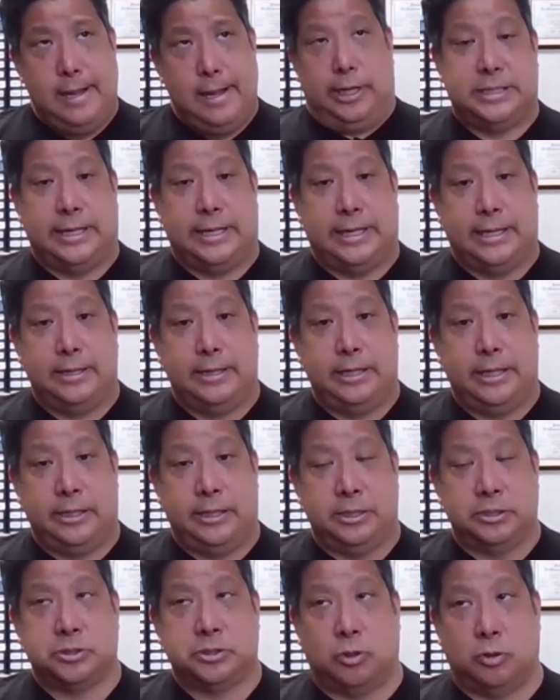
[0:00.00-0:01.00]
Said
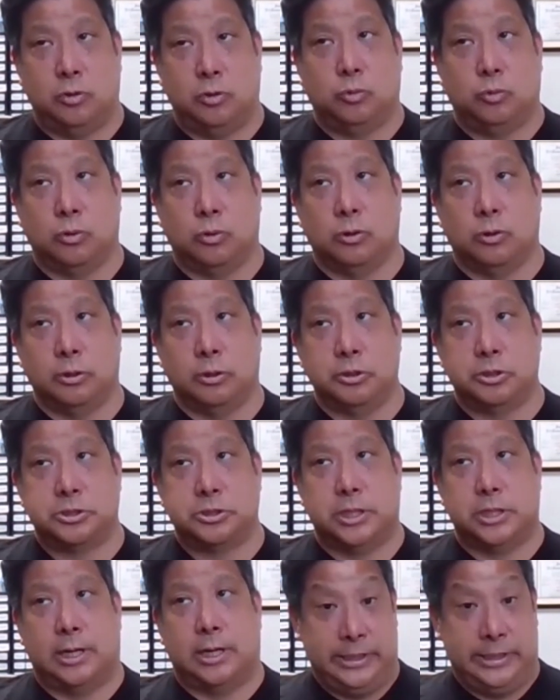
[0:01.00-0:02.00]
in his own
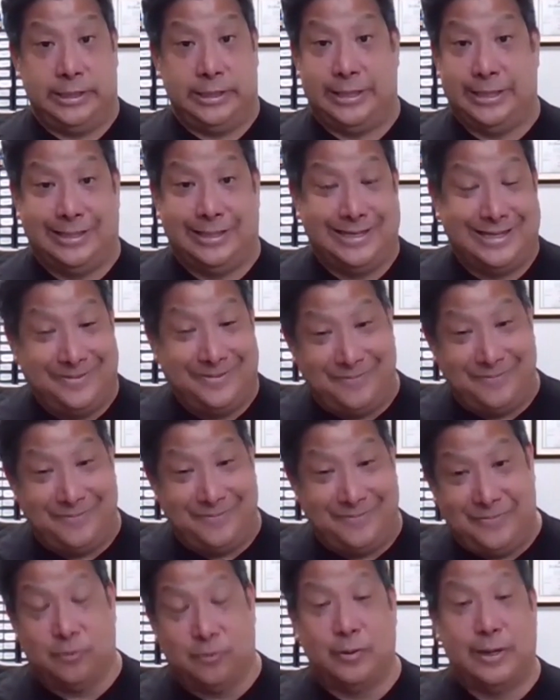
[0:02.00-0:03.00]
words, he didn't
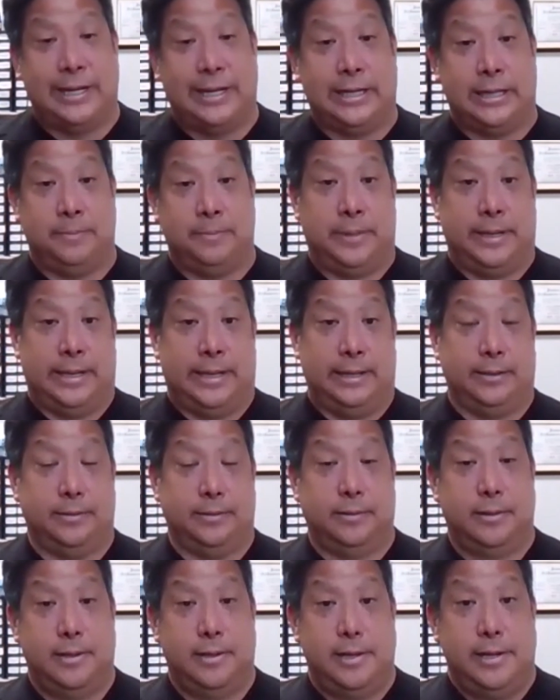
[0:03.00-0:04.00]
feel any
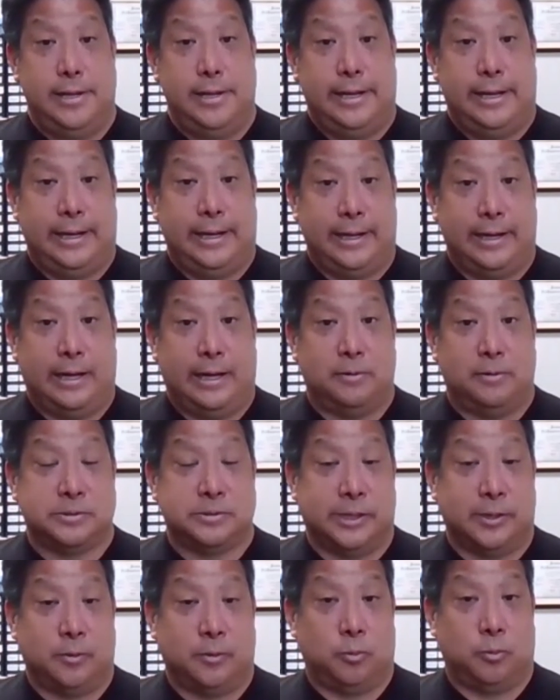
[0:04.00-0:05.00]
pain. And I
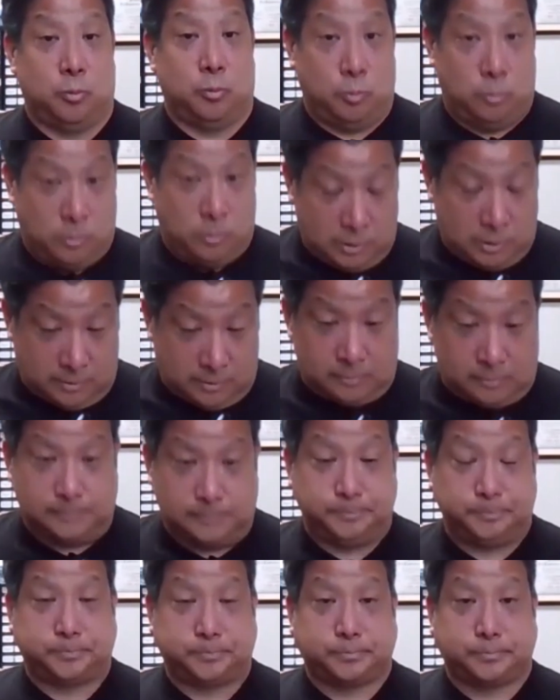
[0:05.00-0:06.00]
was like,
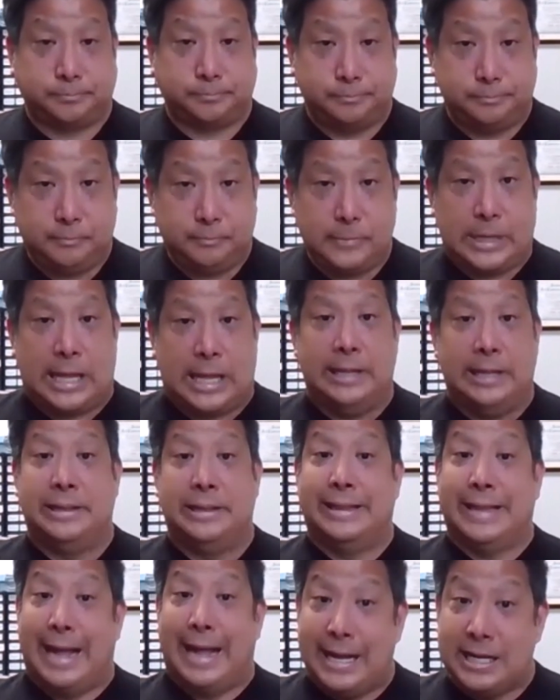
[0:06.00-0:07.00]
whoa,
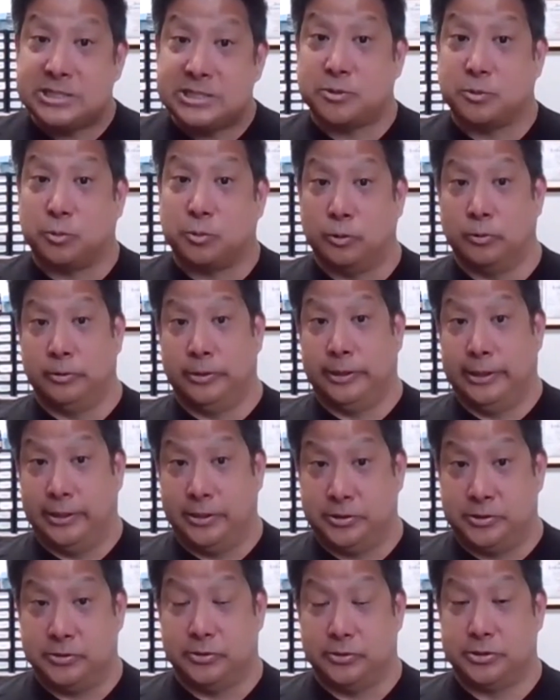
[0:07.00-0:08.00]
that's
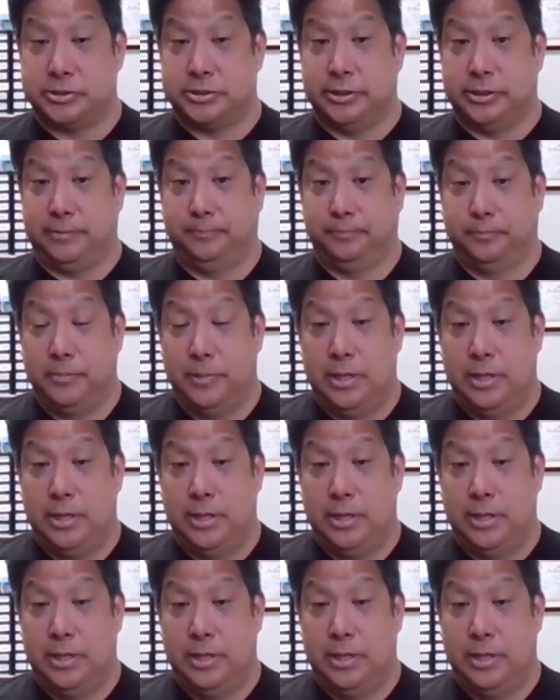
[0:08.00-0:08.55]
really interesting.